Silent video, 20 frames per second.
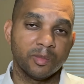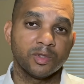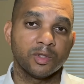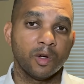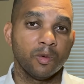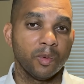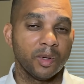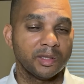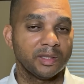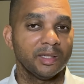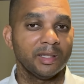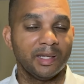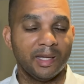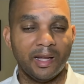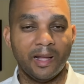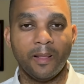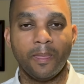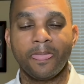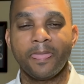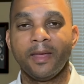So once
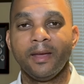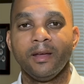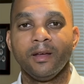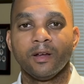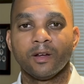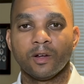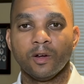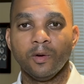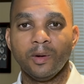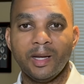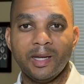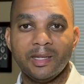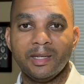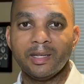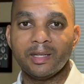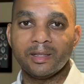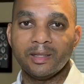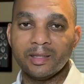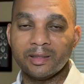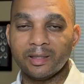again, go ahead
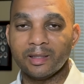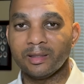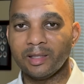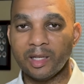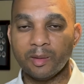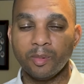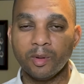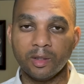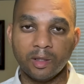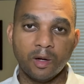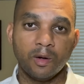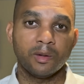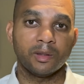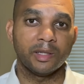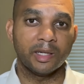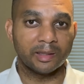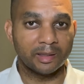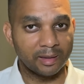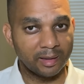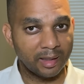and click the link below,
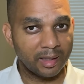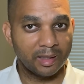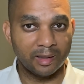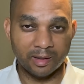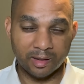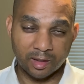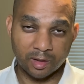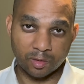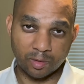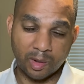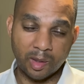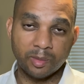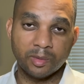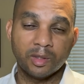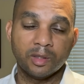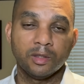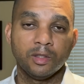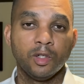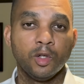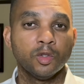click the link in the
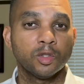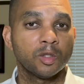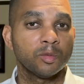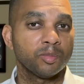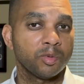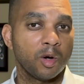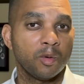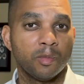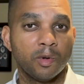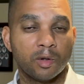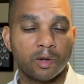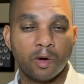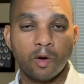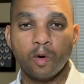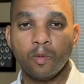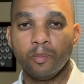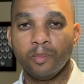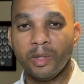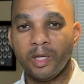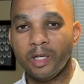description, use the promo
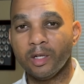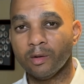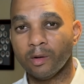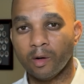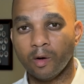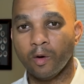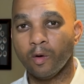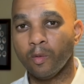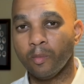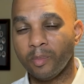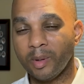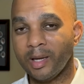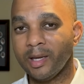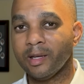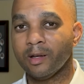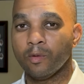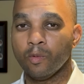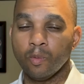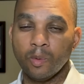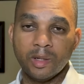code
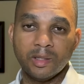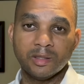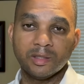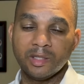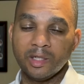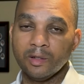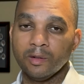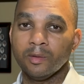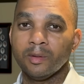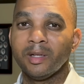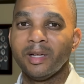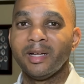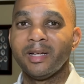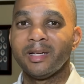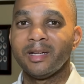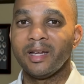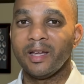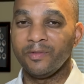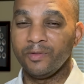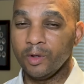BeYourOwnBank10
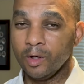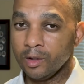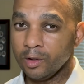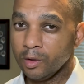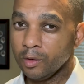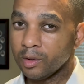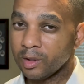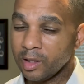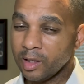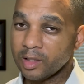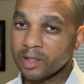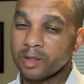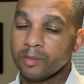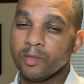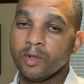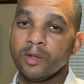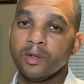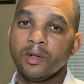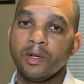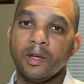if you're a new
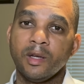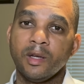customer,